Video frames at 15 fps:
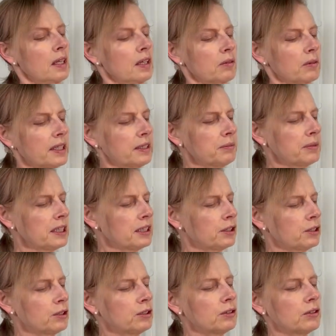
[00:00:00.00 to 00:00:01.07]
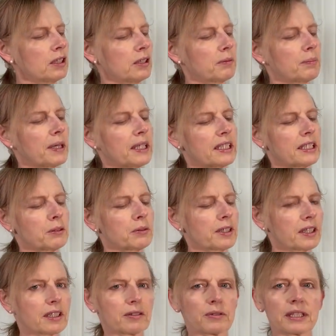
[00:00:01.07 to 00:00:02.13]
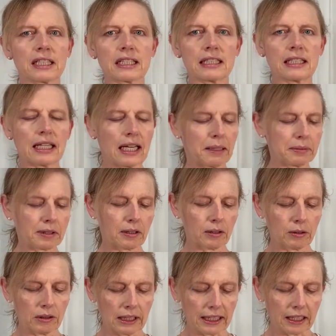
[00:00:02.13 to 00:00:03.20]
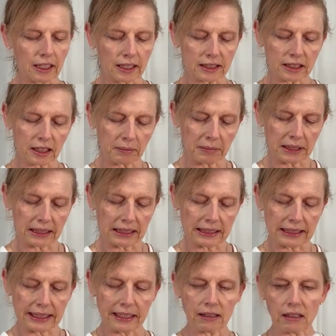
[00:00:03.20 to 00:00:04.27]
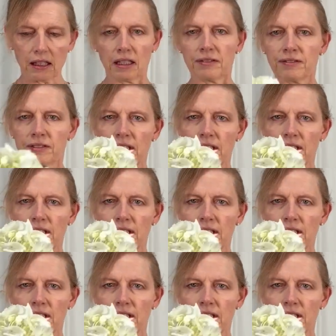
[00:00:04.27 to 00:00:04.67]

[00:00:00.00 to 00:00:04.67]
When we do party work, we can absolutely cut some of these here off,